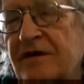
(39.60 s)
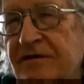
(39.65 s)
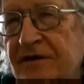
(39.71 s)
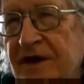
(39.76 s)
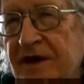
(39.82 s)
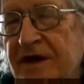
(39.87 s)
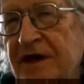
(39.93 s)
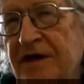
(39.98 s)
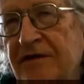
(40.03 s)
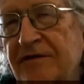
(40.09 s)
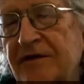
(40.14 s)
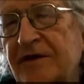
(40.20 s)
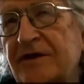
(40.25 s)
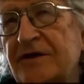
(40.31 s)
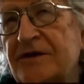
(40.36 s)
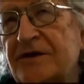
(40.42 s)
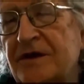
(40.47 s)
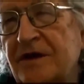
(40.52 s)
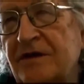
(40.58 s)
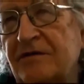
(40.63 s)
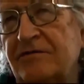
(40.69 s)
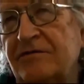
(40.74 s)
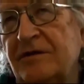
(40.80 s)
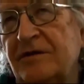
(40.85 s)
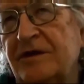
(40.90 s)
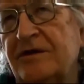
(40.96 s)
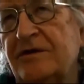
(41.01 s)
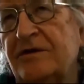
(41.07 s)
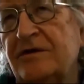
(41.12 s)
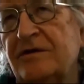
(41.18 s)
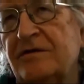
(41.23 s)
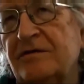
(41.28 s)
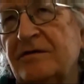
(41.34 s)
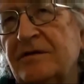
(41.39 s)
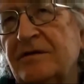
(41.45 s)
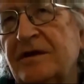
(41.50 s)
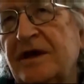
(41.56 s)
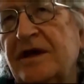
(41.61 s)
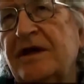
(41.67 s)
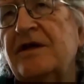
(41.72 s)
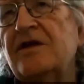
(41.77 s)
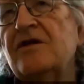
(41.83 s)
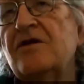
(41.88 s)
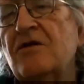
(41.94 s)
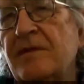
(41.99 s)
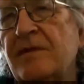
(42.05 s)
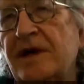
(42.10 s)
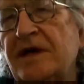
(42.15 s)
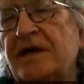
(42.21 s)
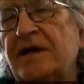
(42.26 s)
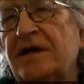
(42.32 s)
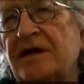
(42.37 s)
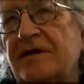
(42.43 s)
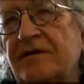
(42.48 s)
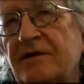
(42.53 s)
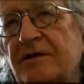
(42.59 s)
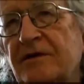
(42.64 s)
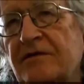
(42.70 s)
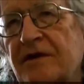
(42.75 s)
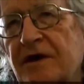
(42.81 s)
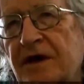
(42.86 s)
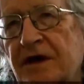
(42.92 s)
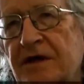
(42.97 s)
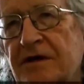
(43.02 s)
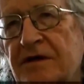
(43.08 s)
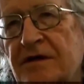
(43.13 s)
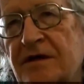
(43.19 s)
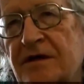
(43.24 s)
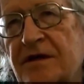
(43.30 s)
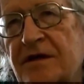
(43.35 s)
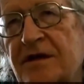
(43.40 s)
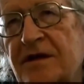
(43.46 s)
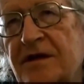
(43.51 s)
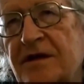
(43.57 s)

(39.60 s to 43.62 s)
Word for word: got to find out for yourself what to do, and nobody can give you advice.